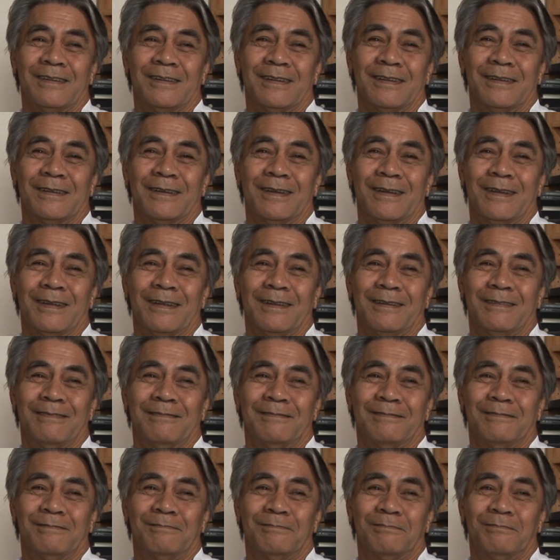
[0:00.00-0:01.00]

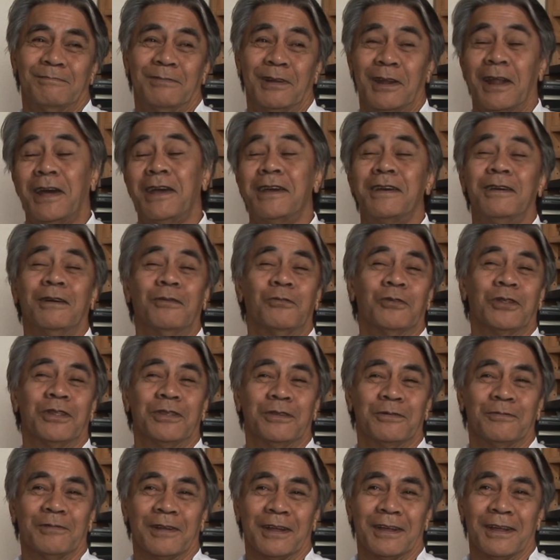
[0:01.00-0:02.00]
and playing with
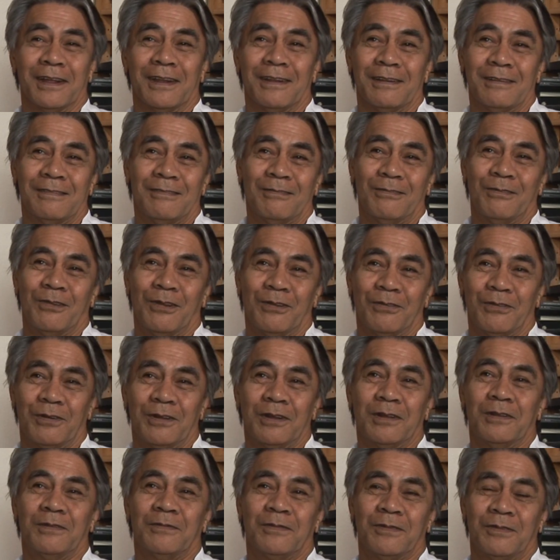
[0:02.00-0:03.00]
them again, you know.
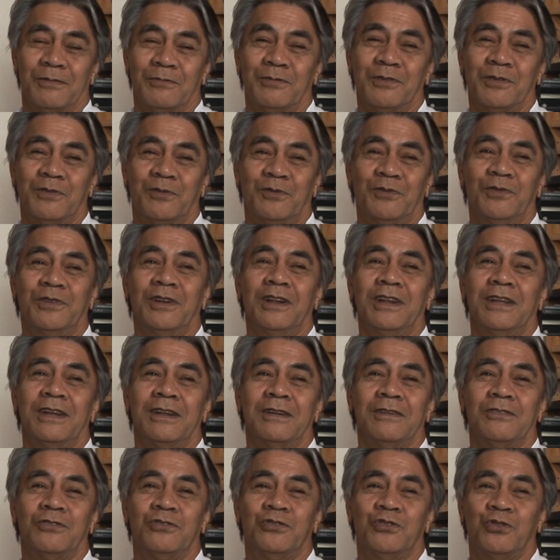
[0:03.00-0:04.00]
And it was really
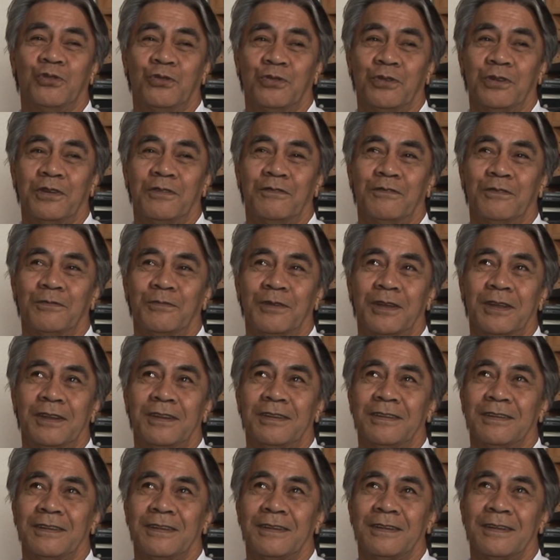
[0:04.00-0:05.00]
a joy for me
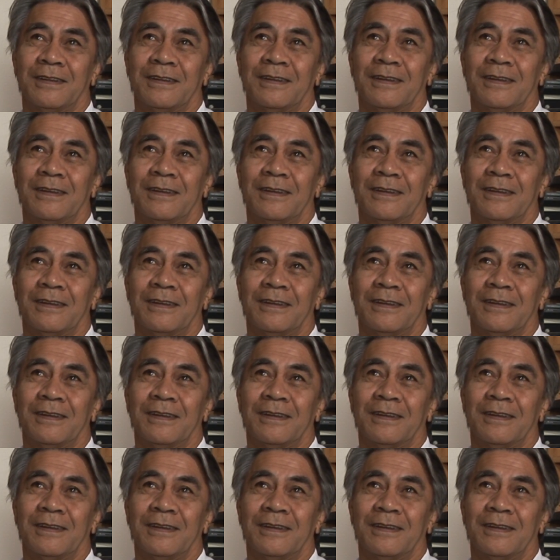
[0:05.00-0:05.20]
to